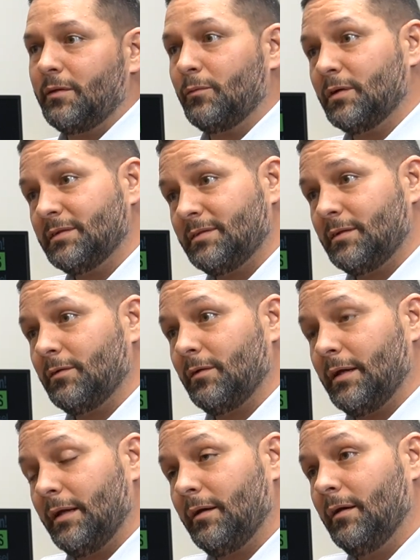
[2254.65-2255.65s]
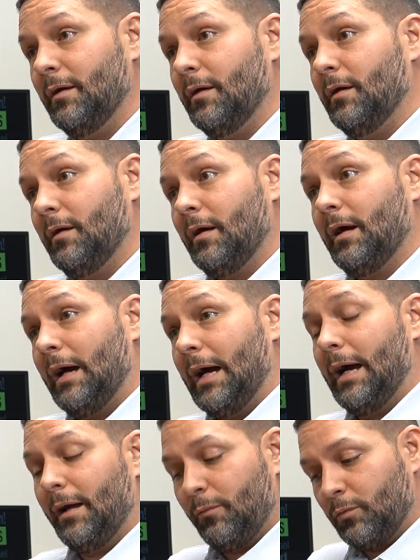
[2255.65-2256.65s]
but the ones that are like,
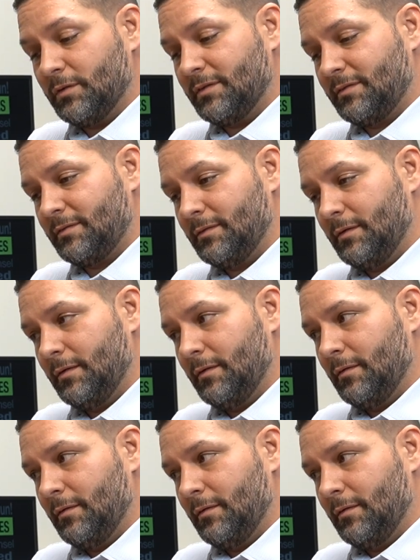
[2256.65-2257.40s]
I was